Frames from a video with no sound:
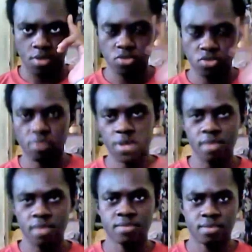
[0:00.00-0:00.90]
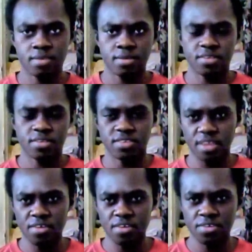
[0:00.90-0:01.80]
Sup guys, it's
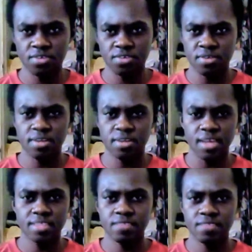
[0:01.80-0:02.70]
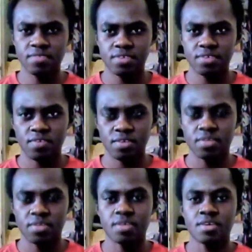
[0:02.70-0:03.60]
Anderson
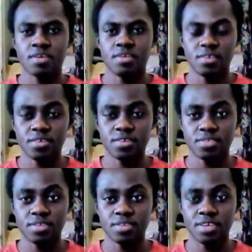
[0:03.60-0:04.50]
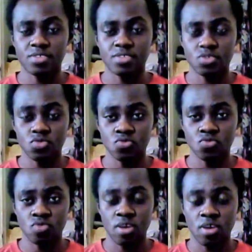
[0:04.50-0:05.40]
977 here today to
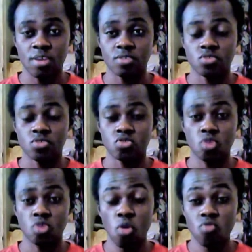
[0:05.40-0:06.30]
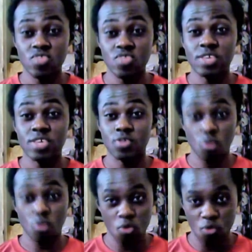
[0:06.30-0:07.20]
do
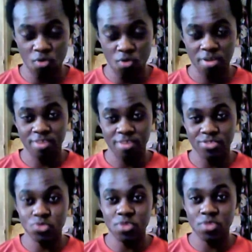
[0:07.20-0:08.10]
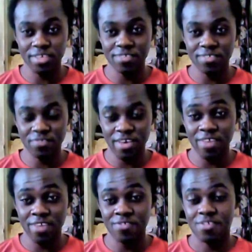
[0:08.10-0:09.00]
Toriko
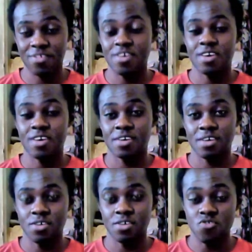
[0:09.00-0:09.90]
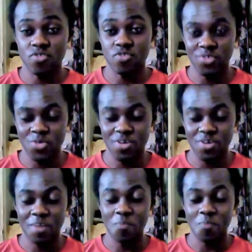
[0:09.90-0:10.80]
285 review.
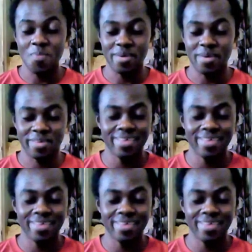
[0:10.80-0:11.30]
I'm mad.